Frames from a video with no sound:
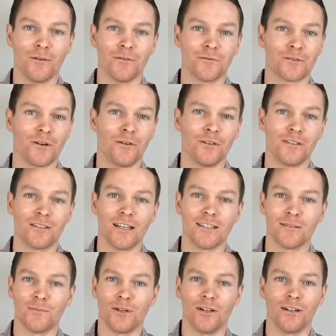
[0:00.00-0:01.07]
whether it was Coty
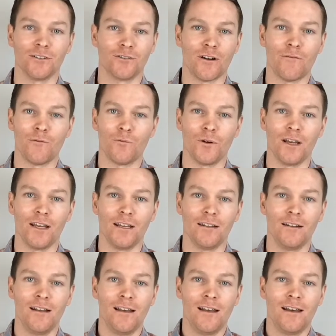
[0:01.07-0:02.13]
Sensabaugh, Trevin Wade,